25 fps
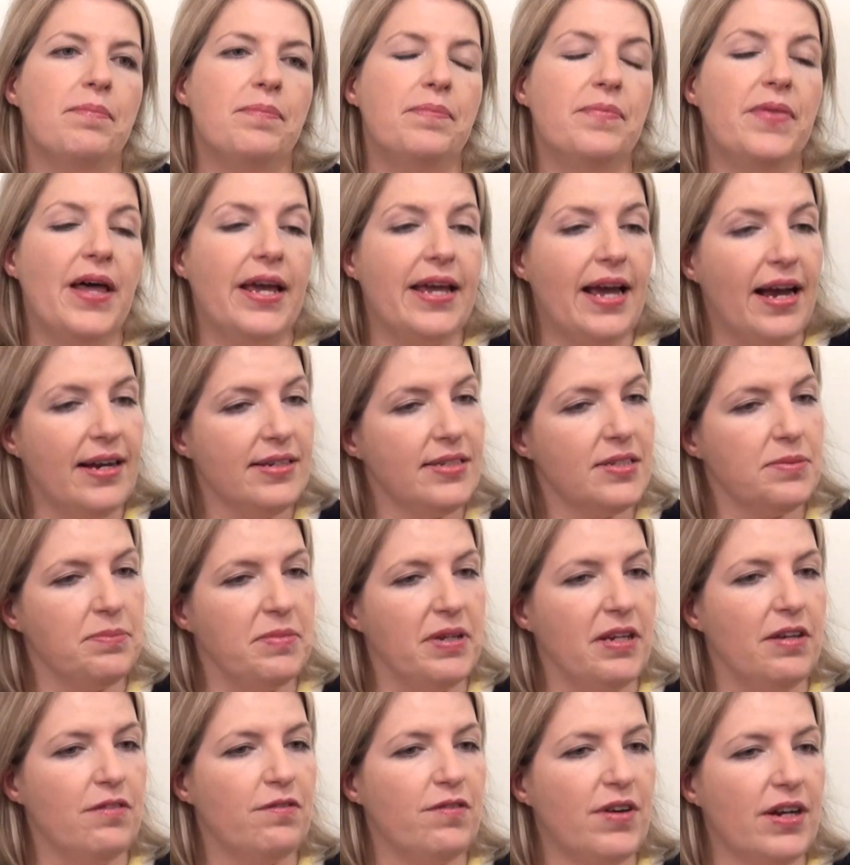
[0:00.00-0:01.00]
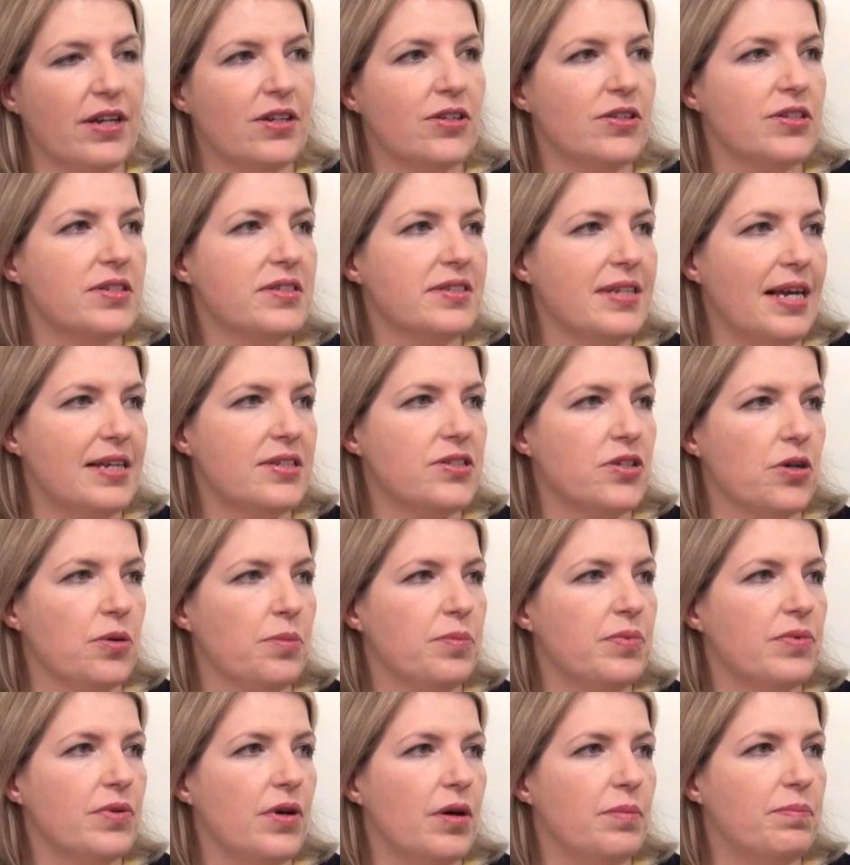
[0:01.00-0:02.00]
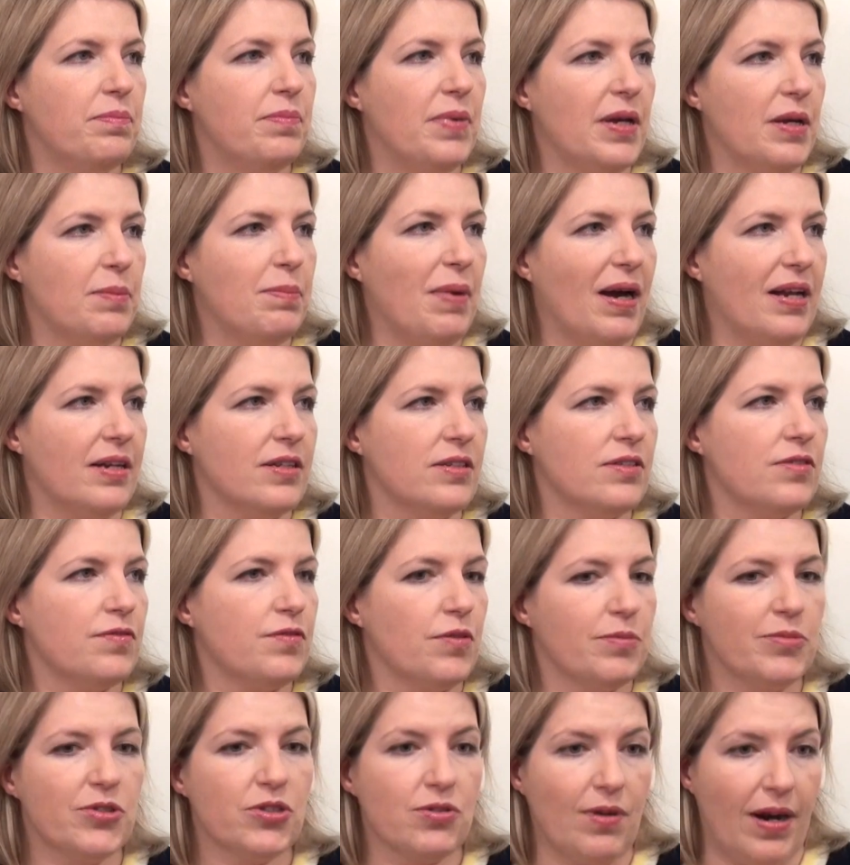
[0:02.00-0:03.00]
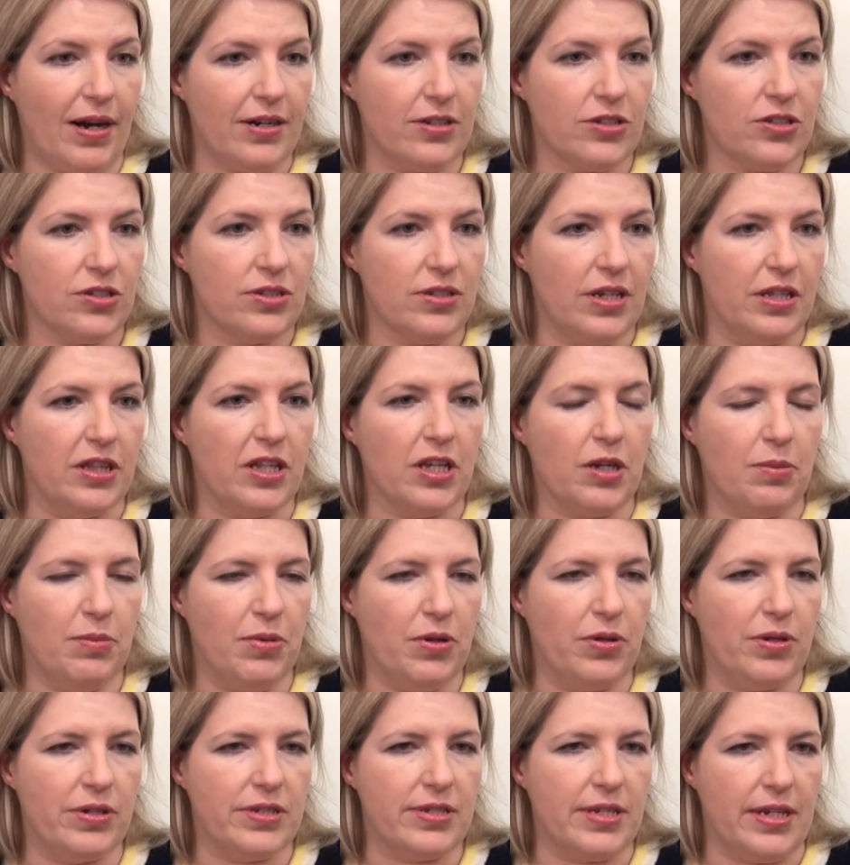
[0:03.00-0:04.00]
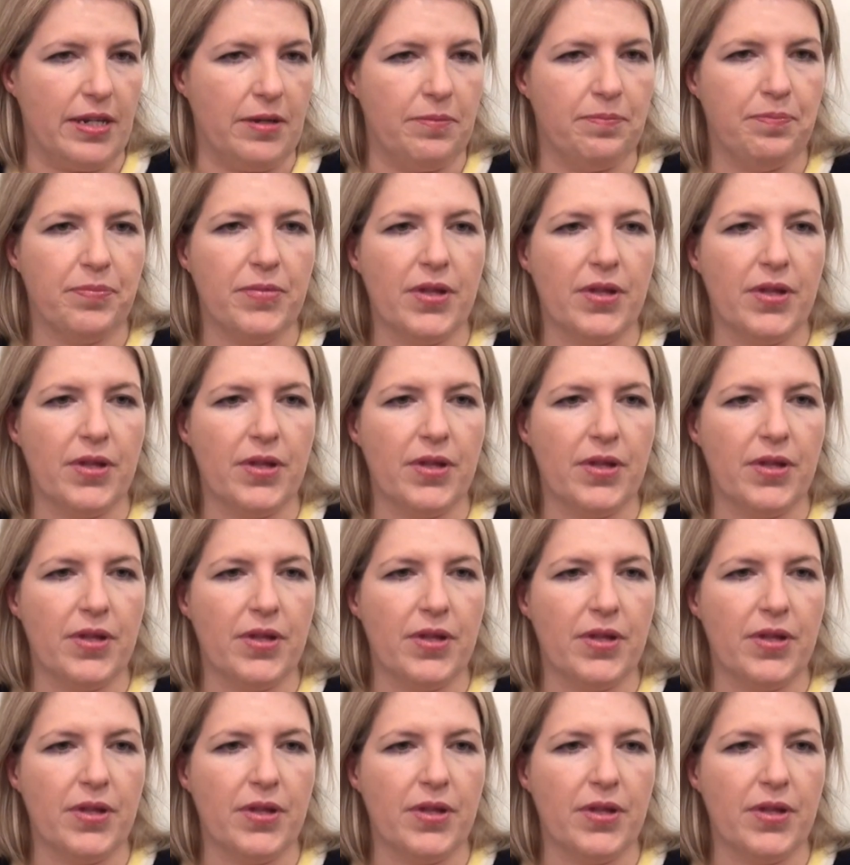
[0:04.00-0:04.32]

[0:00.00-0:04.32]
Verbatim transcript: They asked me if I could set up a big band from scratch in the community.